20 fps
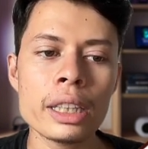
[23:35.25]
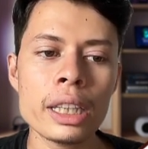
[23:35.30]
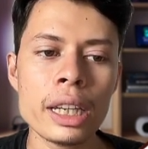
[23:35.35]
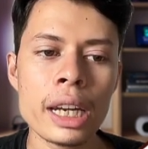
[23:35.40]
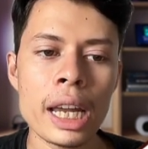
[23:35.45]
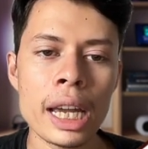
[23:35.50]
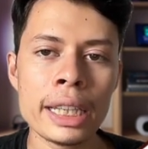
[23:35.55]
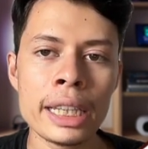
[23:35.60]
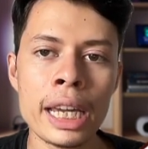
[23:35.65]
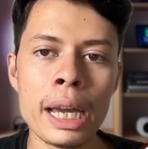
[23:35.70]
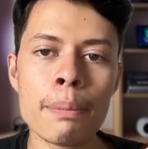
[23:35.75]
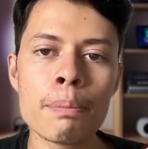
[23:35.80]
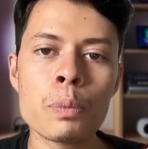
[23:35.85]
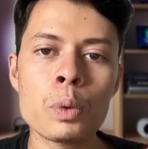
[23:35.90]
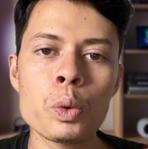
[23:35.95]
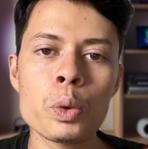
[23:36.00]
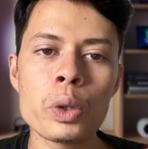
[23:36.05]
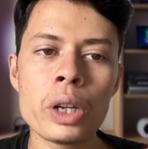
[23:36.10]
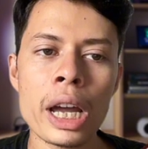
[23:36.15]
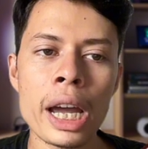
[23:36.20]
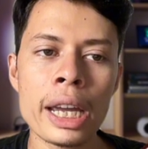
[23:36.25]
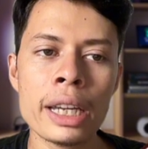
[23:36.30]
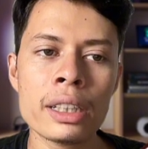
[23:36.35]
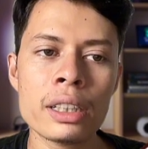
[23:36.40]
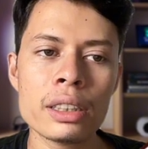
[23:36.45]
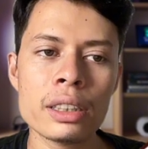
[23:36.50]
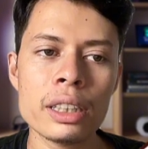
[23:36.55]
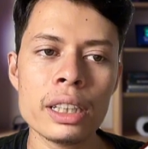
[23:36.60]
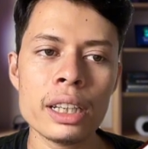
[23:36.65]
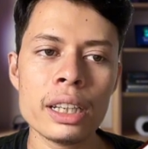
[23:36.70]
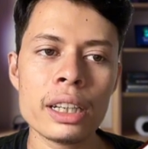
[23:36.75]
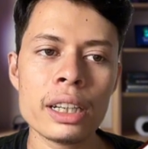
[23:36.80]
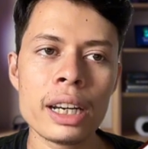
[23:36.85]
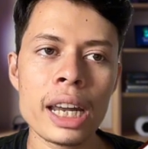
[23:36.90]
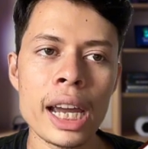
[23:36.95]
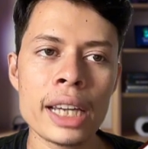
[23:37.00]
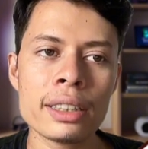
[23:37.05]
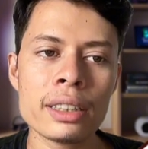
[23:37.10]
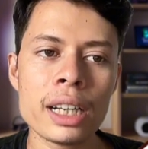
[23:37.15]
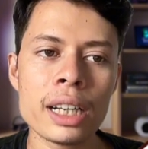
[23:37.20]
then I have to write
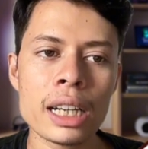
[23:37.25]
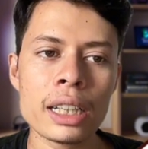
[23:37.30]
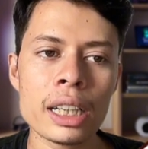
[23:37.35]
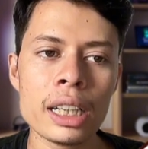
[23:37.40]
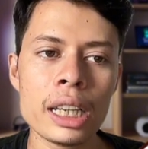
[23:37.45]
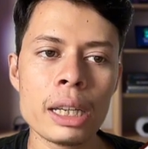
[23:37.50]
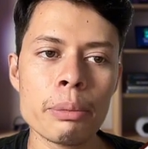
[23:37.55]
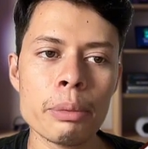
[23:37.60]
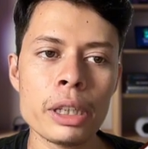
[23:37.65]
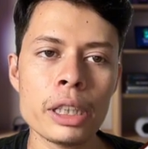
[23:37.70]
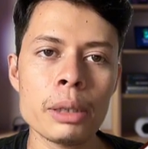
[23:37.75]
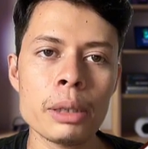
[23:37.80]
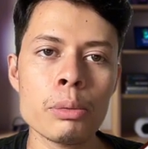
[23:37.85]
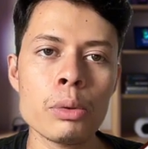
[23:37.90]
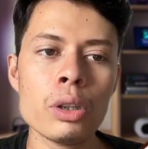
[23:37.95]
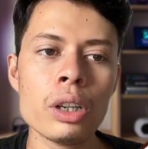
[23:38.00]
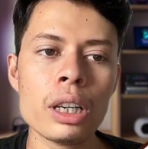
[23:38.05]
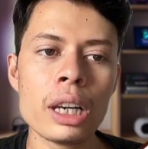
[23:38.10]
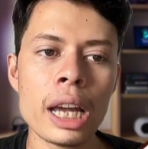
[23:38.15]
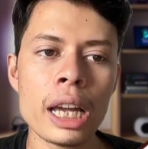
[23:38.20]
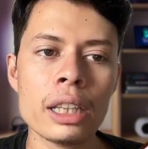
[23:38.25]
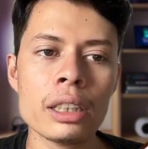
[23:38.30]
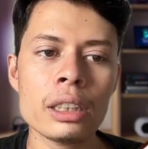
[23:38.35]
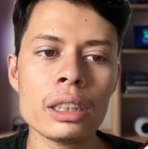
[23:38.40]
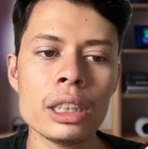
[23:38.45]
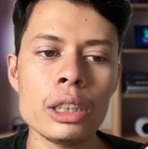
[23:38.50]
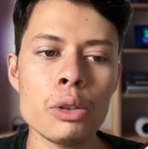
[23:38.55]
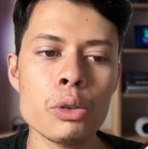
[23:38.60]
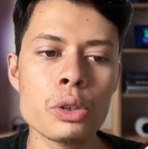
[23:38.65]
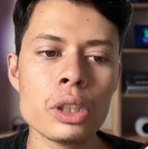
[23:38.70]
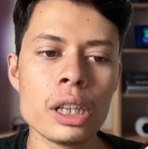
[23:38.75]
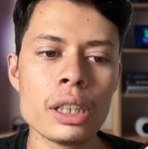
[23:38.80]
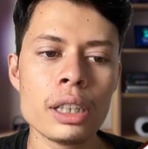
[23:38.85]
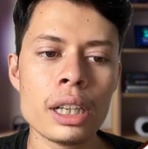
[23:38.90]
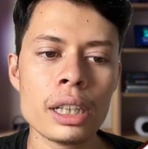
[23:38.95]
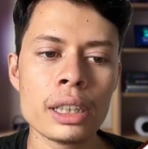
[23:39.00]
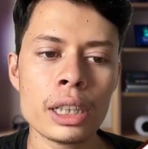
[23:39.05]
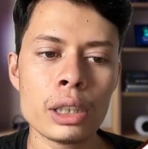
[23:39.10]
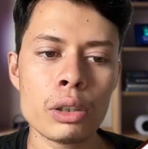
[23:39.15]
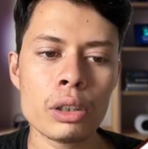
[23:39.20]
data layer variable like user
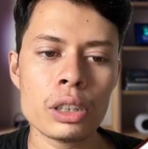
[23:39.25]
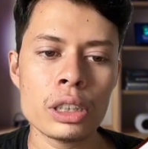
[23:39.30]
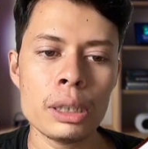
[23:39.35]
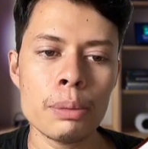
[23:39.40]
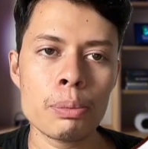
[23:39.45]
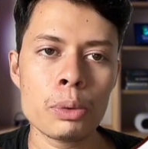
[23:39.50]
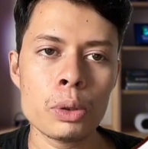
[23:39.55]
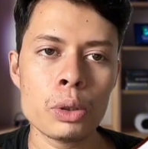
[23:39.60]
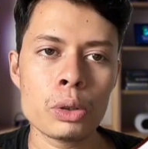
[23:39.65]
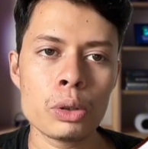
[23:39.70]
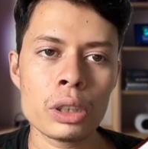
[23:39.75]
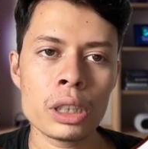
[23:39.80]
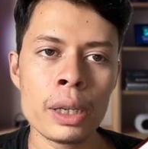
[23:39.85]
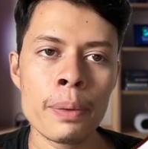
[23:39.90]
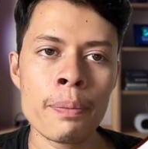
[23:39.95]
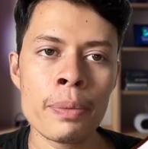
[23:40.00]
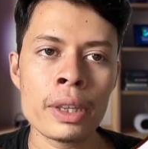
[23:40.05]
data.zip code. Okay,